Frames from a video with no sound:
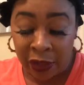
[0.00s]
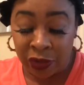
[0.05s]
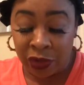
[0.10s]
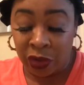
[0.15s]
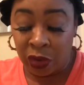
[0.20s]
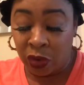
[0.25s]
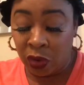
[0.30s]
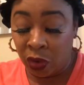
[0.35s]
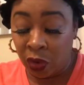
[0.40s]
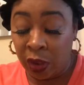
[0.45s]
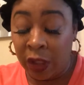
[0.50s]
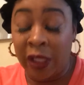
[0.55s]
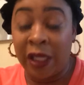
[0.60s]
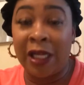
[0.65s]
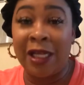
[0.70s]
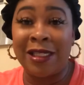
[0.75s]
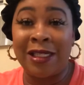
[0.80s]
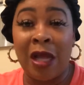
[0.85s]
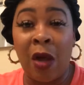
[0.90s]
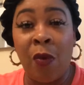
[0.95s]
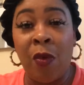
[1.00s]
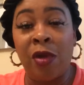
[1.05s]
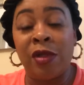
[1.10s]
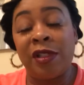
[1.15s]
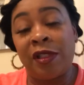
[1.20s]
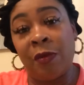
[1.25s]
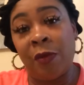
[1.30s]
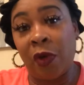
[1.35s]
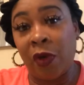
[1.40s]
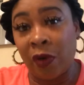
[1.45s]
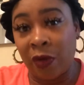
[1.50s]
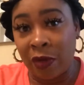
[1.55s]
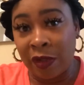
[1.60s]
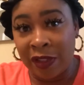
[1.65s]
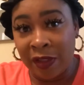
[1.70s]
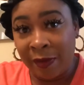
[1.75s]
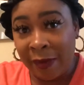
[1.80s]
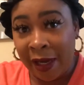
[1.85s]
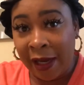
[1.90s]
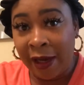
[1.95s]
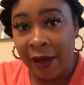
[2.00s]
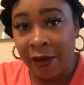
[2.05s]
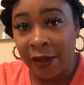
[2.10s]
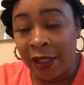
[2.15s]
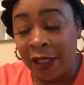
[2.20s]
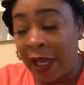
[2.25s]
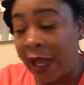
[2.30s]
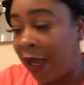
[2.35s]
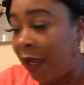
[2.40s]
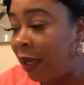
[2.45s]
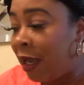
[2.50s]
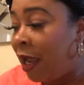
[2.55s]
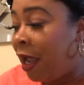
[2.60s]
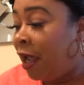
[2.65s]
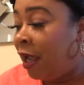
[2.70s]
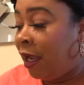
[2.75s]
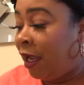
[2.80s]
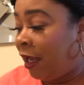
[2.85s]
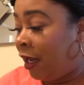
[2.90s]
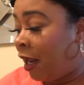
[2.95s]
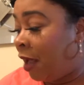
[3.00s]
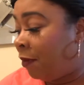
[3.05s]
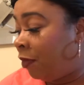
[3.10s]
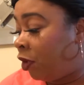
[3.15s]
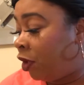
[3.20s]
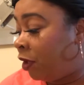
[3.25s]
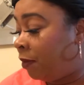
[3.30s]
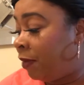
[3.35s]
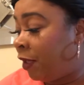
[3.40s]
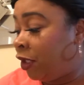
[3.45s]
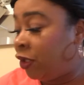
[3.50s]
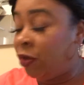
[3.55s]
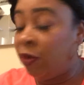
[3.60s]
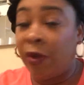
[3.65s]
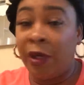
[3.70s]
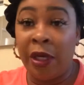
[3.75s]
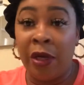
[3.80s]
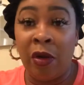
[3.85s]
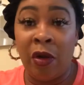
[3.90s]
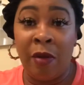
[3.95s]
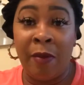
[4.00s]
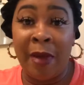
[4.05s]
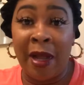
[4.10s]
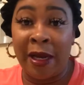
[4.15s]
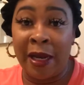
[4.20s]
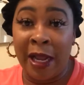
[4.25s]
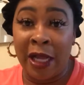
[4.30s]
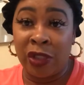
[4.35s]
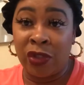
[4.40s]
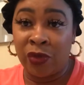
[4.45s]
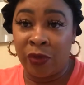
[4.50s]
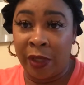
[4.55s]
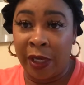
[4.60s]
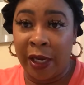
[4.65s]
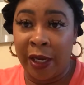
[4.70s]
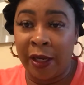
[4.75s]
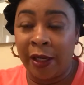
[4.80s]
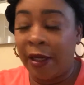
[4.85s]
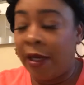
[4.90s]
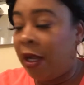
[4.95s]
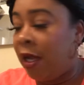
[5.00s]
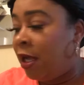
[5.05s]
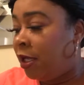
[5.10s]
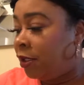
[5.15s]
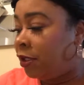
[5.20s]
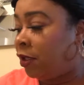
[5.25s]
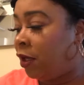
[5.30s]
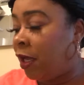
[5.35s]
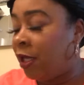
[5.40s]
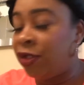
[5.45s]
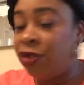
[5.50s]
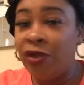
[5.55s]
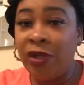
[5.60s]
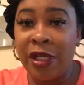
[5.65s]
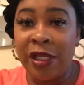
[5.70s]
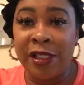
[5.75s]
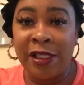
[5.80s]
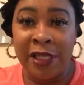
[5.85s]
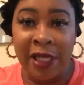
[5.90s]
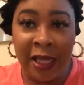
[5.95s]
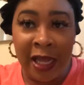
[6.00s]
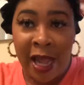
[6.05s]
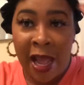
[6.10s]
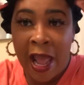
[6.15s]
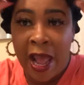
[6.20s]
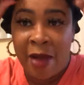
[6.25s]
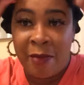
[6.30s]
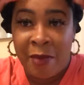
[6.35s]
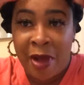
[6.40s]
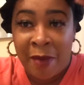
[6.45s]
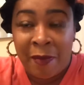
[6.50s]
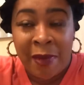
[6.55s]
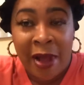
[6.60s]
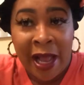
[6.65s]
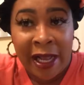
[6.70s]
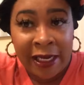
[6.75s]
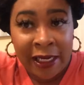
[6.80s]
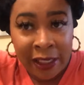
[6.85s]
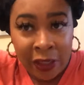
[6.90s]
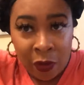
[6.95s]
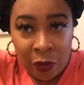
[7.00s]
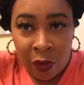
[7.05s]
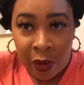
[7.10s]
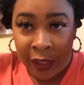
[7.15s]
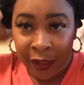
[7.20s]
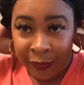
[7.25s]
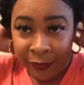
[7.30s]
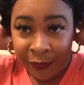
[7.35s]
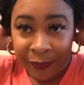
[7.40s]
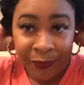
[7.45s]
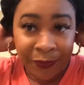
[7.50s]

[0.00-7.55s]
to curl it, because I want some curls in my hair today, and I'm going to be doing it on my natural hair. So as you can see, I have my bonnet on,